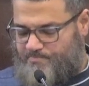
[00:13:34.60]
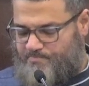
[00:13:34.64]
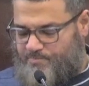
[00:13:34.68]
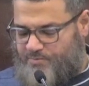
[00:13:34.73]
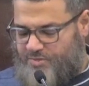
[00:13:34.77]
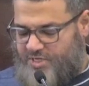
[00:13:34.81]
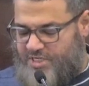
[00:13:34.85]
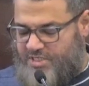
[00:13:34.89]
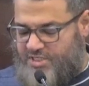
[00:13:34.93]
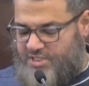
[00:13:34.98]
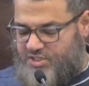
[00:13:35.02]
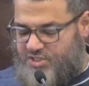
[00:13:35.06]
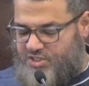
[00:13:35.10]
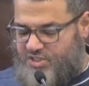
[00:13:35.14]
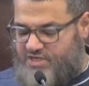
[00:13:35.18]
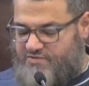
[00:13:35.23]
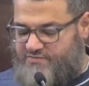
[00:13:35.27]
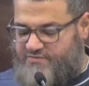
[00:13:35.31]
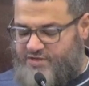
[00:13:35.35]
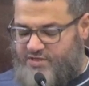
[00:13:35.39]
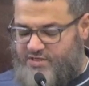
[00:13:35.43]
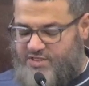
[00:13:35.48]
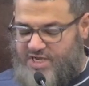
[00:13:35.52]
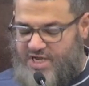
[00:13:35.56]
a
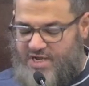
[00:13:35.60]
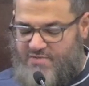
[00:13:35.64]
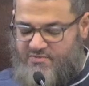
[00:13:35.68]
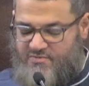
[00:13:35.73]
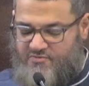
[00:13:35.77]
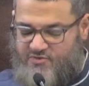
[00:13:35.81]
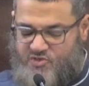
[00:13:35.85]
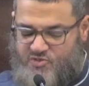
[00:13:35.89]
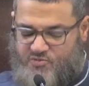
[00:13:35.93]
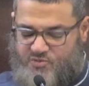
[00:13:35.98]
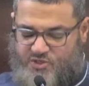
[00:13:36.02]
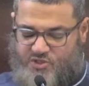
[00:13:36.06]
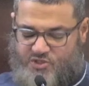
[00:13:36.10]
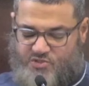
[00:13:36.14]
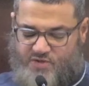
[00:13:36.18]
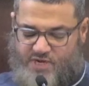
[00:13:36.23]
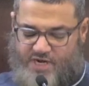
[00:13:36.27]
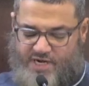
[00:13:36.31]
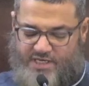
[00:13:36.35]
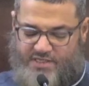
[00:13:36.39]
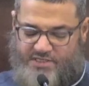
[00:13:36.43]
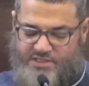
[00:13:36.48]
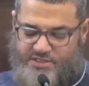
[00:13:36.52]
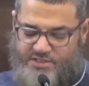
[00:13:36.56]
deceiving type of
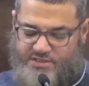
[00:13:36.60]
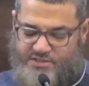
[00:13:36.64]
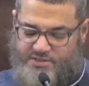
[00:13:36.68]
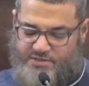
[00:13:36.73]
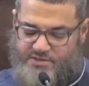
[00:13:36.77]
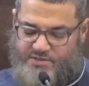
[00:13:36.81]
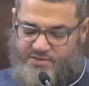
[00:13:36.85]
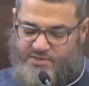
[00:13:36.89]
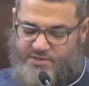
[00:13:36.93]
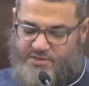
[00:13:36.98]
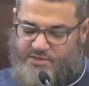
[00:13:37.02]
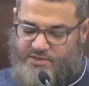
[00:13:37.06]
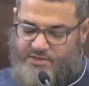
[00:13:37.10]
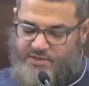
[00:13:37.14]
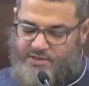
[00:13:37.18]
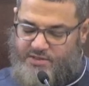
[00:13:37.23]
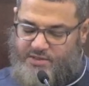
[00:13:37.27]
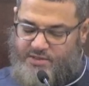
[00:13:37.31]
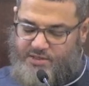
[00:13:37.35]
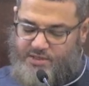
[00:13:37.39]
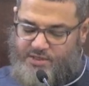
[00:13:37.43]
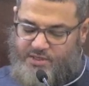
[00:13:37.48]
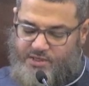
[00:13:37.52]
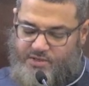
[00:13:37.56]
spirituality.
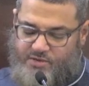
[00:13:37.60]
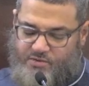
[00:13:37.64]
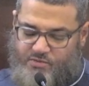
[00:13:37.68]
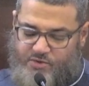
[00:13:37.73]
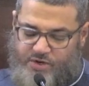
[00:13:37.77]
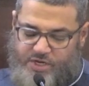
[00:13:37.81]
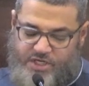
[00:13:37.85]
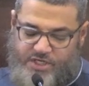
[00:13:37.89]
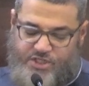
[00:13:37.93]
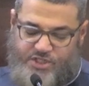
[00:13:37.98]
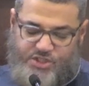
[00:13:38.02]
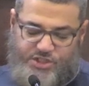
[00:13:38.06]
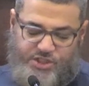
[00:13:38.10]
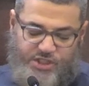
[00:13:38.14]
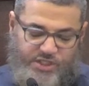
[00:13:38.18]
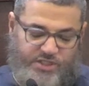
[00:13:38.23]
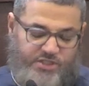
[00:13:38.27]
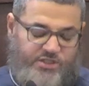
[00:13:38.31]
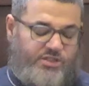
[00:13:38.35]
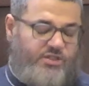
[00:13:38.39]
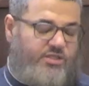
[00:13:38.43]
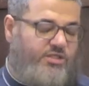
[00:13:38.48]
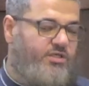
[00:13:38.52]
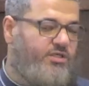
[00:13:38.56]
We
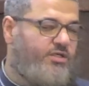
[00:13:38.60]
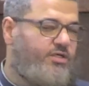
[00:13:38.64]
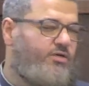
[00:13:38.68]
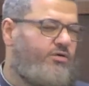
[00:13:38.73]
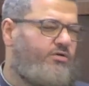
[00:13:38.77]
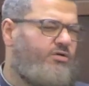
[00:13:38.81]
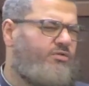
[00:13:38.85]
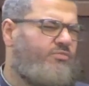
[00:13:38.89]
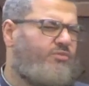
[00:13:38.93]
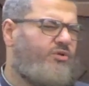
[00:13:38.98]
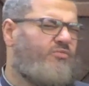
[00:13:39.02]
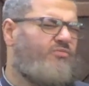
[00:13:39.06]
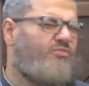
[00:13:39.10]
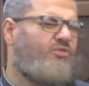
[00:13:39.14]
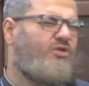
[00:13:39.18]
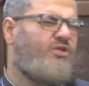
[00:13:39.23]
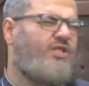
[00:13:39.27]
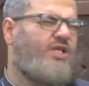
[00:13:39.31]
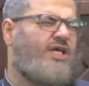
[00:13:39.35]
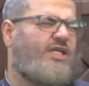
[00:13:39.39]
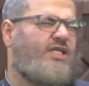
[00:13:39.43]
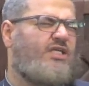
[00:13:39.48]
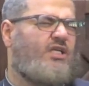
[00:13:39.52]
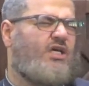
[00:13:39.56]
should remember
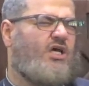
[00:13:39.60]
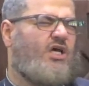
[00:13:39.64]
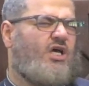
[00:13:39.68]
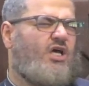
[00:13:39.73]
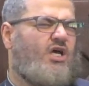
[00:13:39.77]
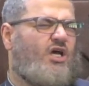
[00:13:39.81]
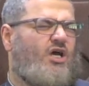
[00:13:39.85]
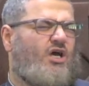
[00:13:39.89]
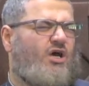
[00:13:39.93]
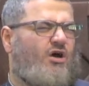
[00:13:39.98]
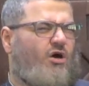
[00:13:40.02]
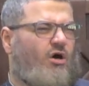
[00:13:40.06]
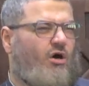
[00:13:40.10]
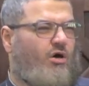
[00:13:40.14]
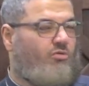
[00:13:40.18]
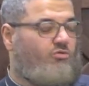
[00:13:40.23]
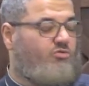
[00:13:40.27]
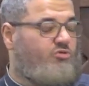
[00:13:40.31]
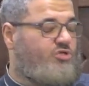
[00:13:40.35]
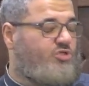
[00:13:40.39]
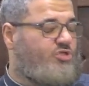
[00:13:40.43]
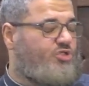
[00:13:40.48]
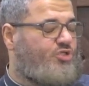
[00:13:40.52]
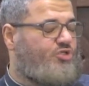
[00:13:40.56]
that
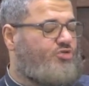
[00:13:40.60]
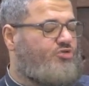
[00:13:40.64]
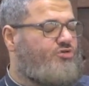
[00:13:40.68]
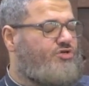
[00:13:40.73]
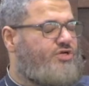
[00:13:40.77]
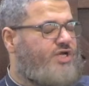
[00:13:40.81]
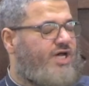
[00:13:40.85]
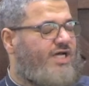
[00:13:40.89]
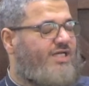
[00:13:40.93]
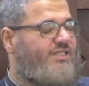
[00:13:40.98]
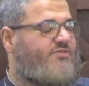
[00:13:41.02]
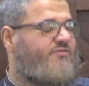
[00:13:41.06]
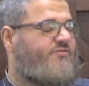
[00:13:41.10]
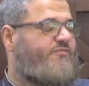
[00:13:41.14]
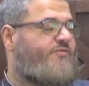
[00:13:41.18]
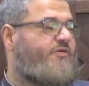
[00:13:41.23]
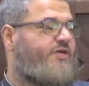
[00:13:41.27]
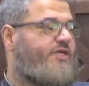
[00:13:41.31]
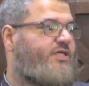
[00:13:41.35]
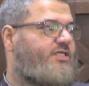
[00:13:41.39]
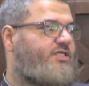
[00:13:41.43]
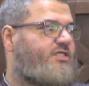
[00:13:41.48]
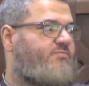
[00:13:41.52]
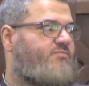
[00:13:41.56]
always do not
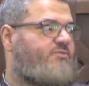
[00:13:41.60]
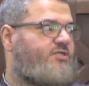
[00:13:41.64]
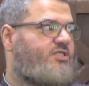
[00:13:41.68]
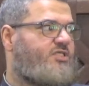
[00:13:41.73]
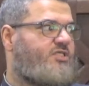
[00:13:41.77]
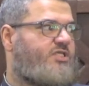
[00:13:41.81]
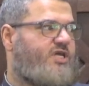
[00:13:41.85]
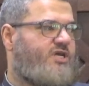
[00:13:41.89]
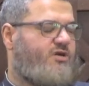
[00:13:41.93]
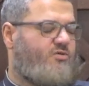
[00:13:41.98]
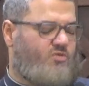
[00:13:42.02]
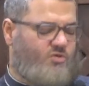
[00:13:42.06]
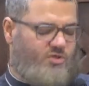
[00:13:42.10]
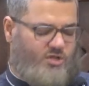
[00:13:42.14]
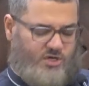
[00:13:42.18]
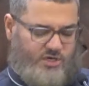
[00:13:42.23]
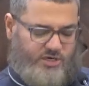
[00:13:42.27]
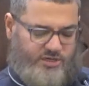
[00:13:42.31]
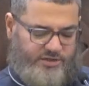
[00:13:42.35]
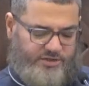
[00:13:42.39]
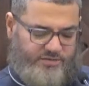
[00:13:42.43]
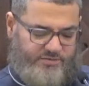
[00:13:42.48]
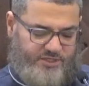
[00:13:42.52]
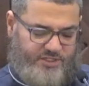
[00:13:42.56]
fix a mistake with
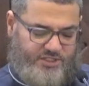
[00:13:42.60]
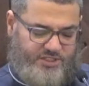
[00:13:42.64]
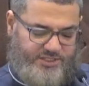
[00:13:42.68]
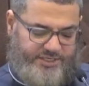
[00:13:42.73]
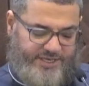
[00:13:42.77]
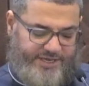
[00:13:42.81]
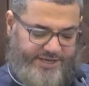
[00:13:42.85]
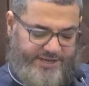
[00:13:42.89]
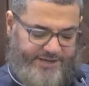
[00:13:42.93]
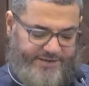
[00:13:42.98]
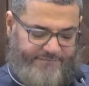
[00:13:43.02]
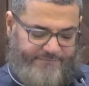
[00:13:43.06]
another mistake.